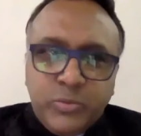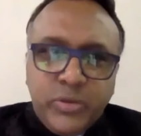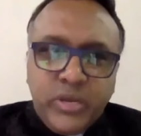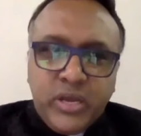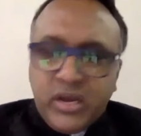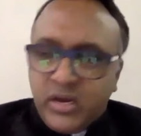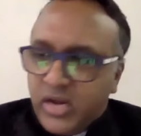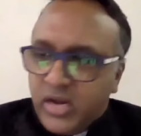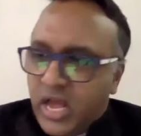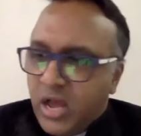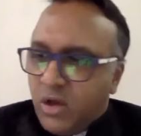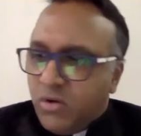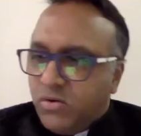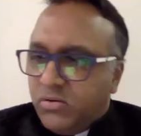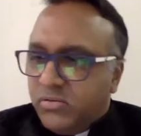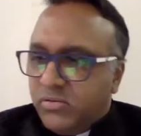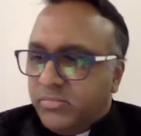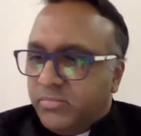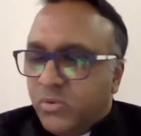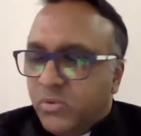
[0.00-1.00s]
we are
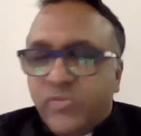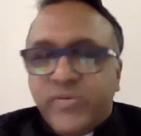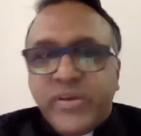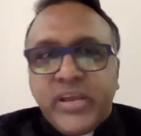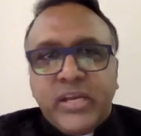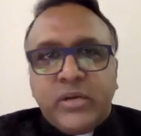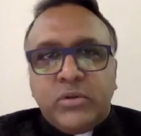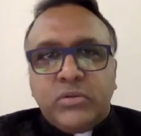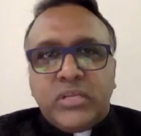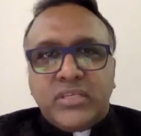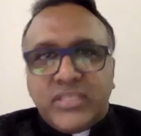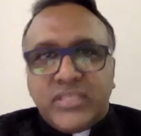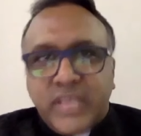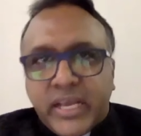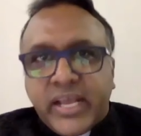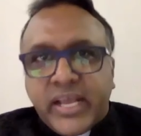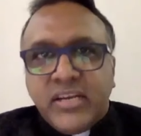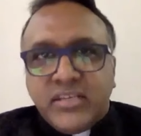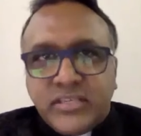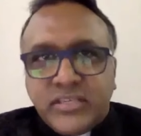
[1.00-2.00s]
now moving into the
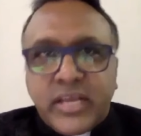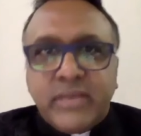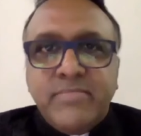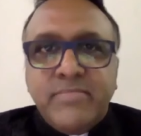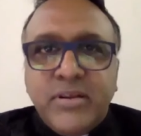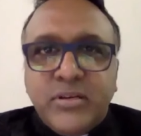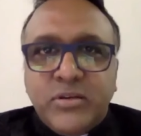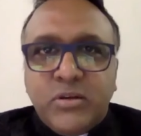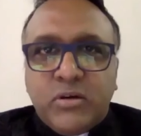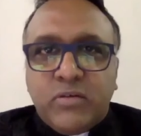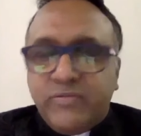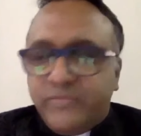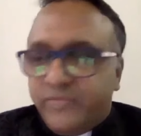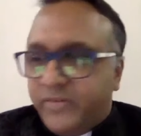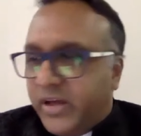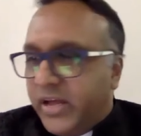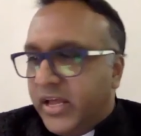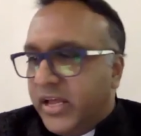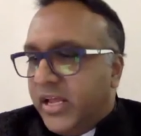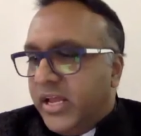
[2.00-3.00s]
second segment of
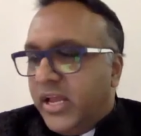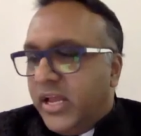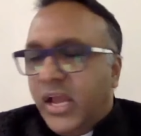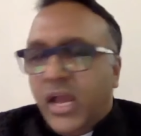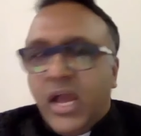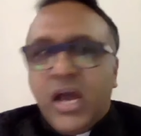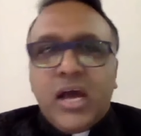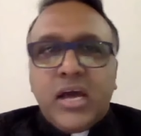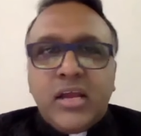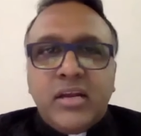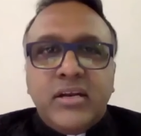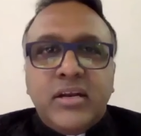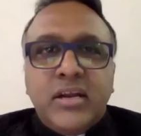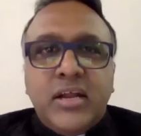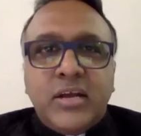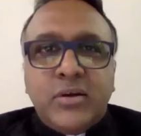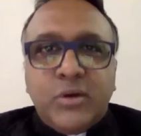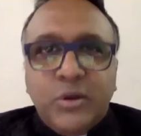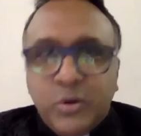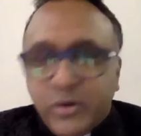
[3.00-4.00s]

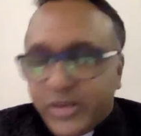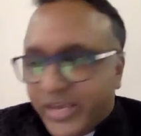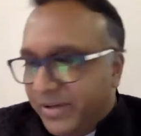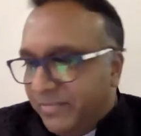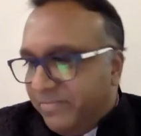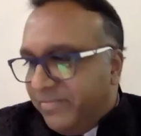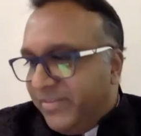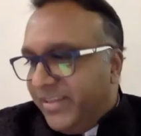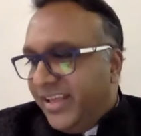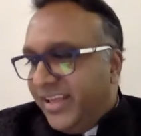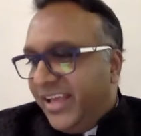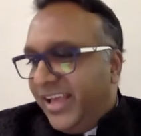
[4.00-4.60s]
our colloquium.